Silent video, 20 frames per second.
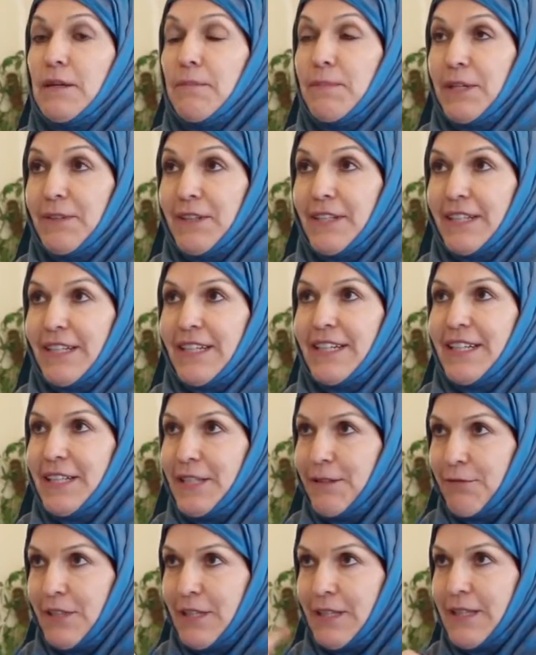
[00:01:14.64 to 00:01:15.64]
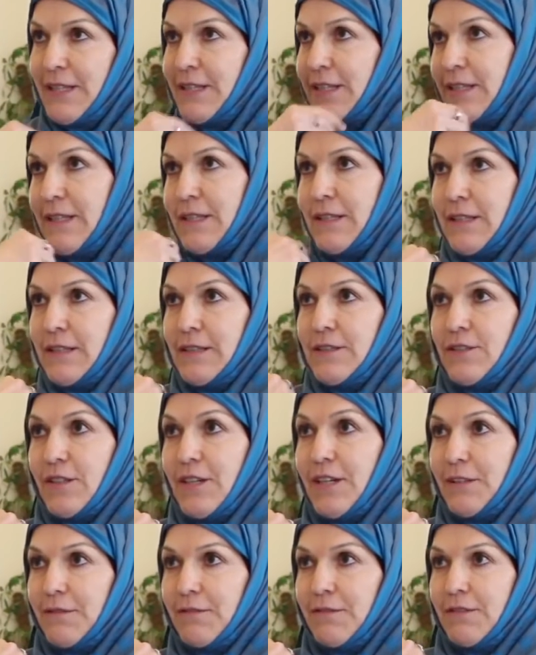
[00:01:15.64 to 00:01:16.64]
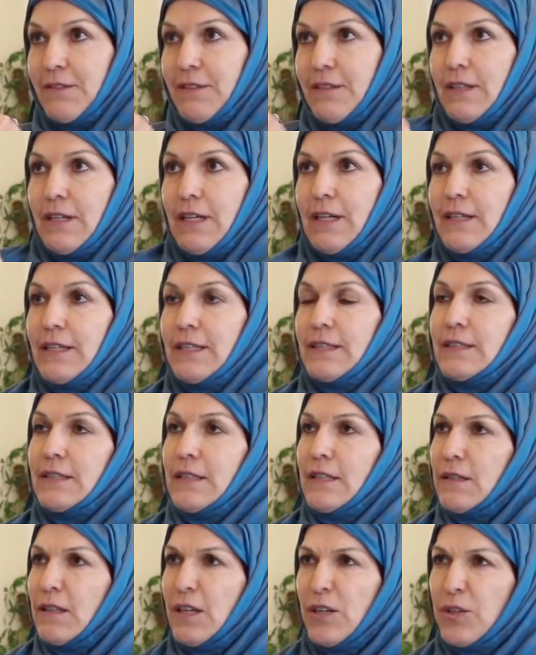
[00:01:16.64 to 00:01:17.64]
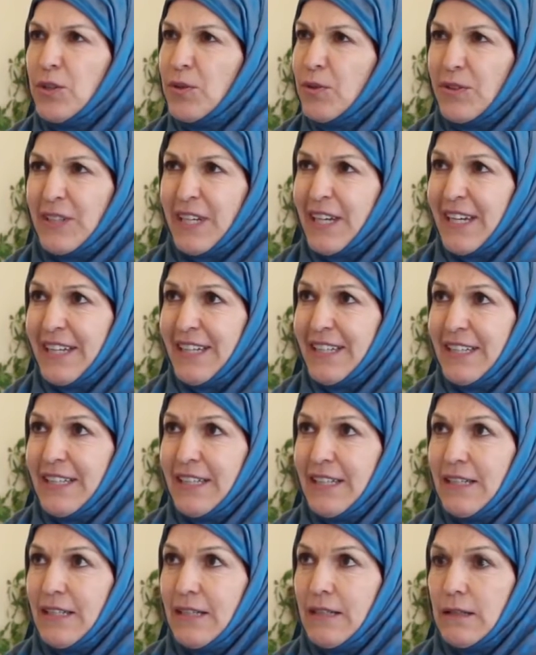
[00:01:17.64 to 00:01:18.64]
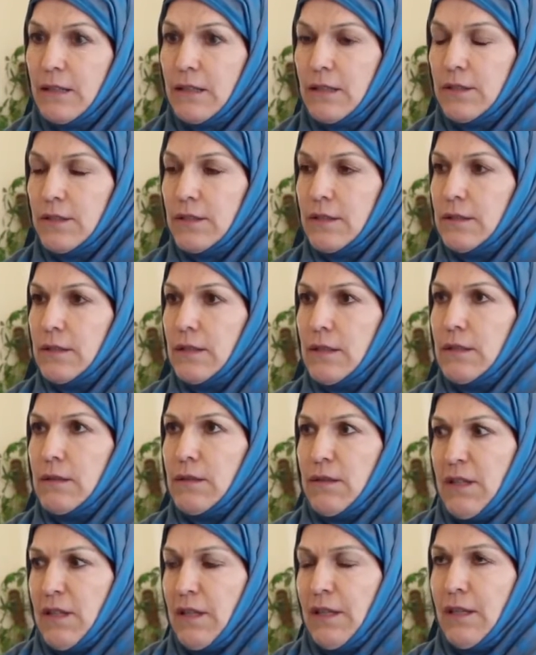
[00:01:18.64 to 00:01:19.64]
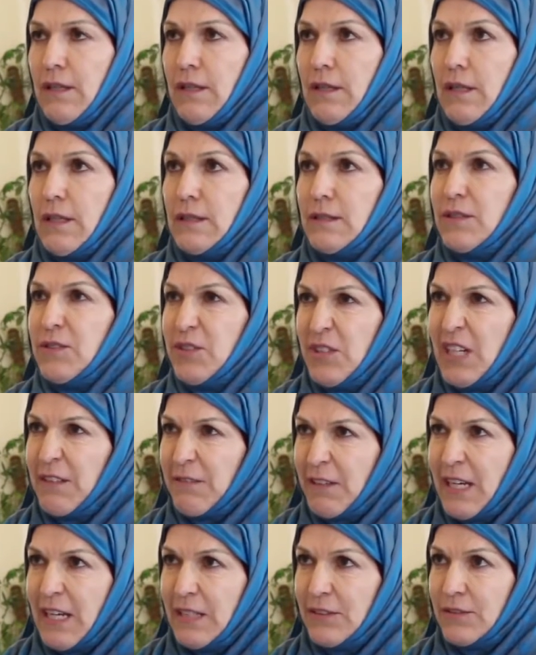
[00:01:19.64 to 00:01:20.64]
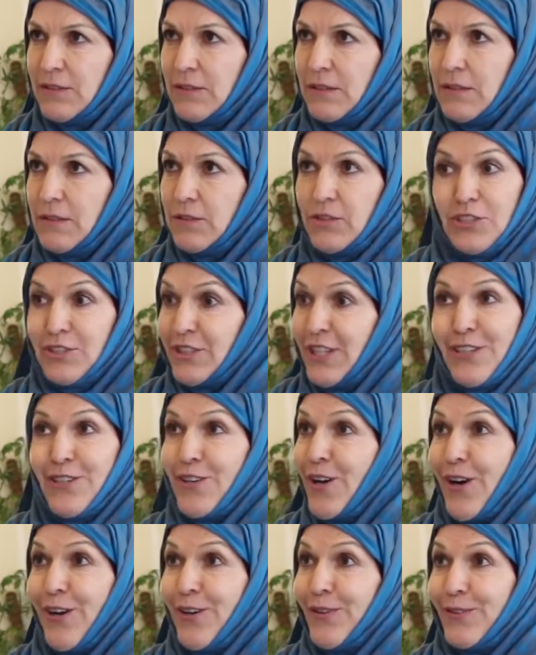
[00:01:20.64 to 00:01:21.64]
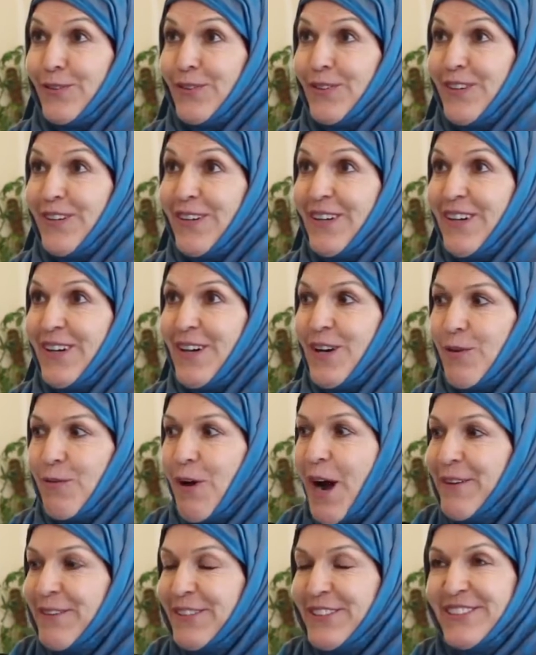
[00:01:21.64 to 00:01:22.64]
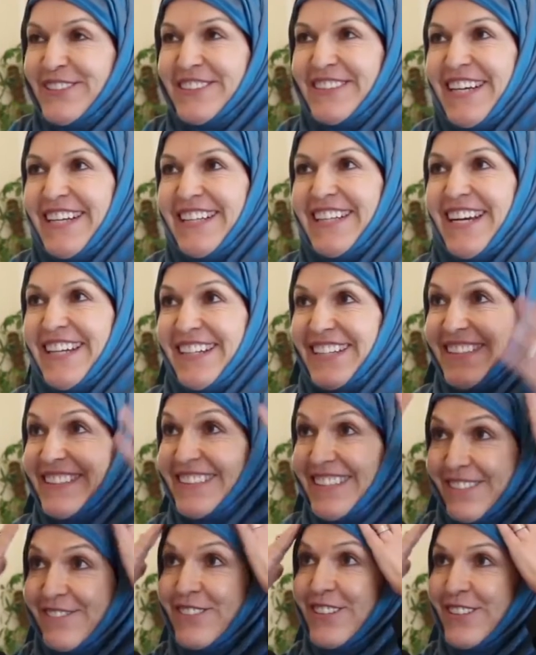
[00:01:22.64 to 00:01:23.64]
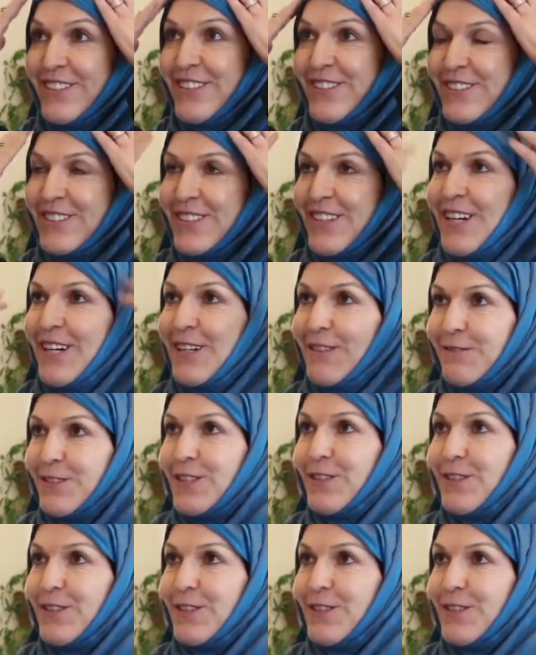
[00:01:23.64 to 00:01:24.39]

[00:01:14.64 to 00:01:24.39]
an American lady with a scarf. And I said, "Are you okay?" She said, "Yeah." I said, "Do you have cancer?" She said, "No." "Why would you say that?" And I said, "Well, your scarf,